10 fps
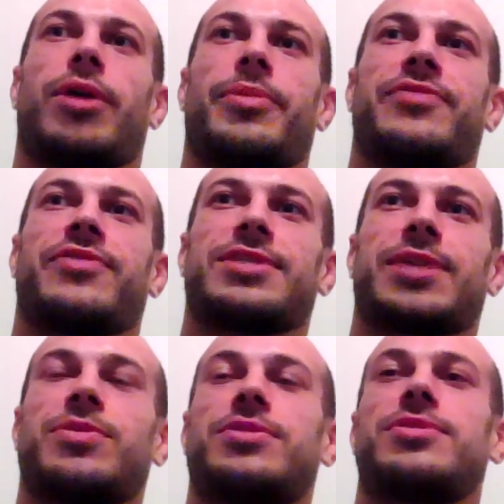I mean, if I
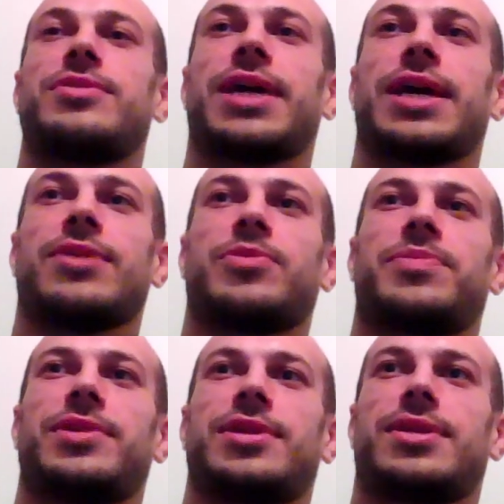was able to do that, that
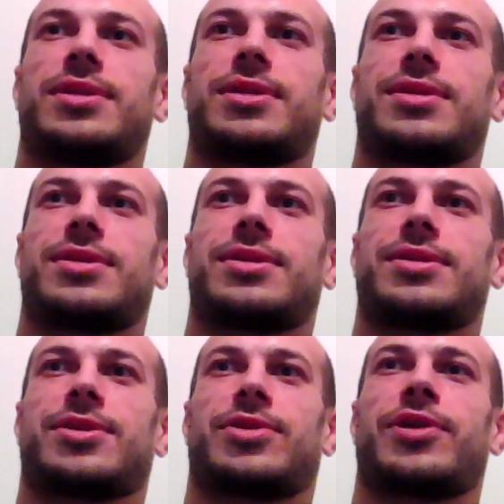would be
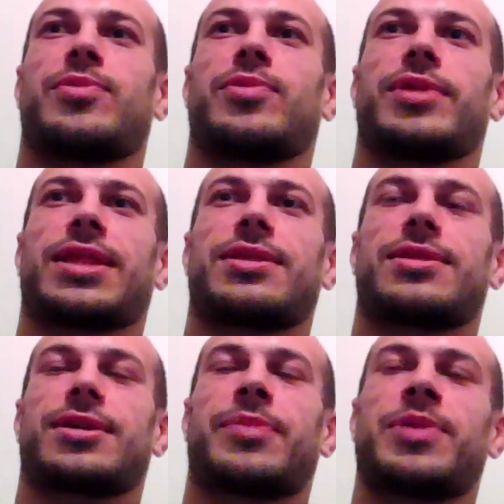incredible.
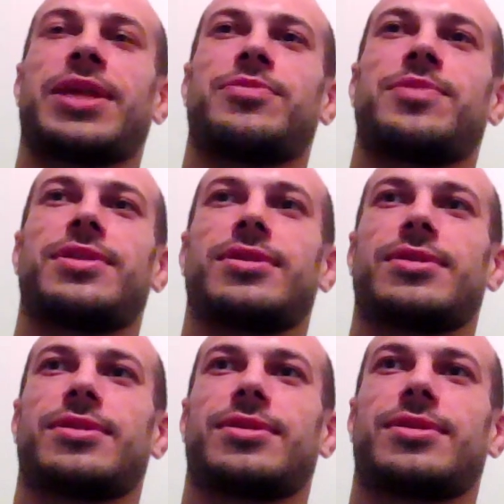Like I mean, that would be
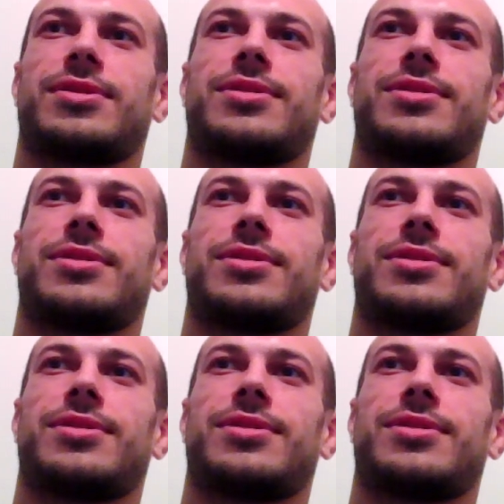the.